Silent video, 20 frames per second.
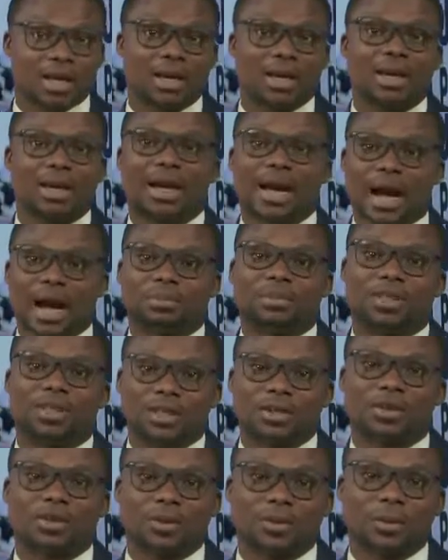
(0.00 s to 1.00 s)
captured
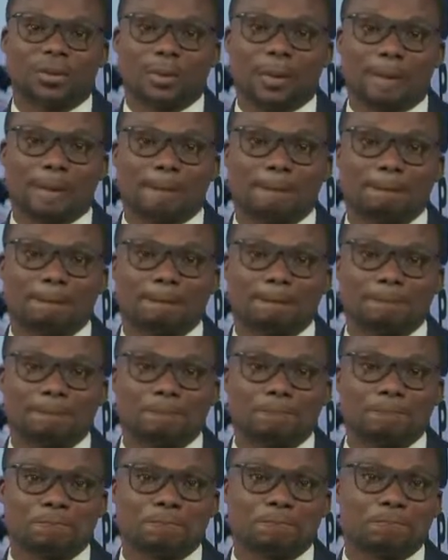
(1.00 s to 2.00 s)
Zenith Bank was
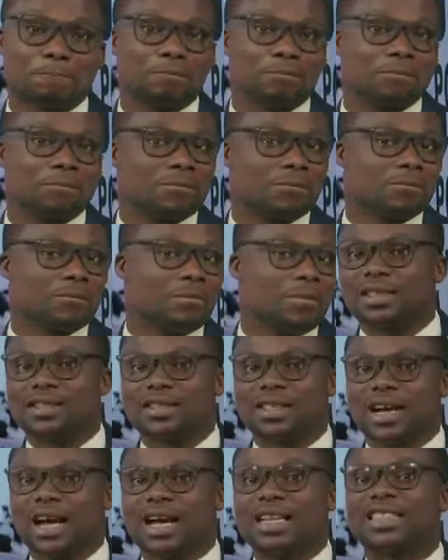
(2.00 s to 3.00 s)
among the top gainers
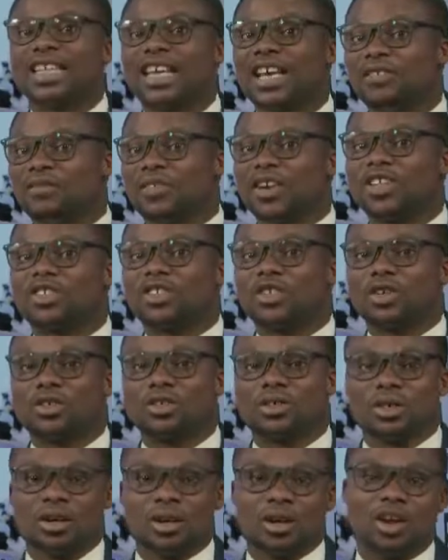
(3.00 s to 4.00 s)
as
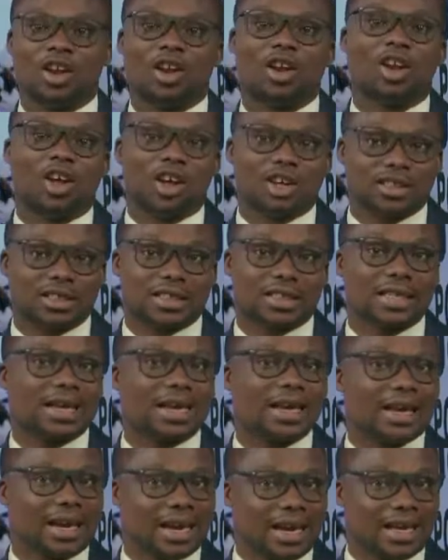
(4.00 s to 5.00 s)
investors lost
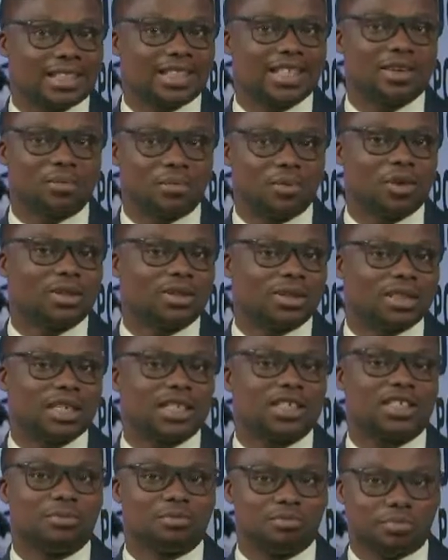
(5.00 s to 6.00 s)

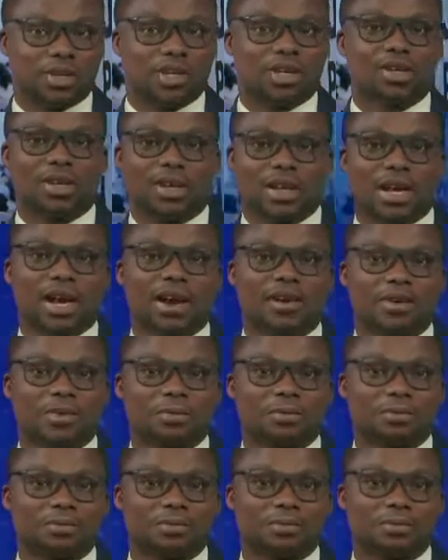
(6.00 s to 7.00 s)
18.6 billion naira.
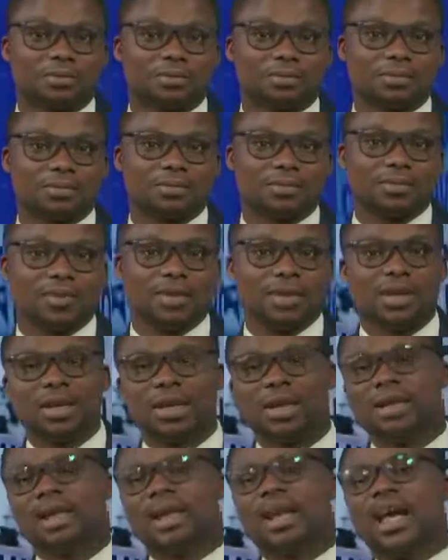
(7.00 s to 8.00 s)

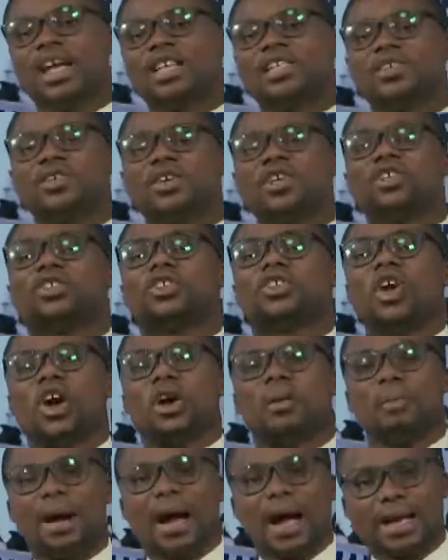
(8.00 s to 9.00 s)
The Nigerian stock
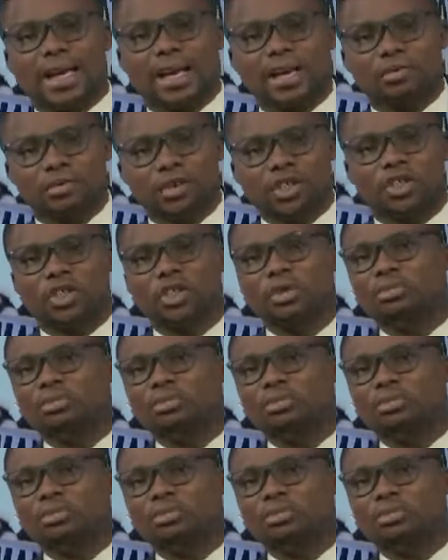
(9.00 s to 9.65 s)
market resumed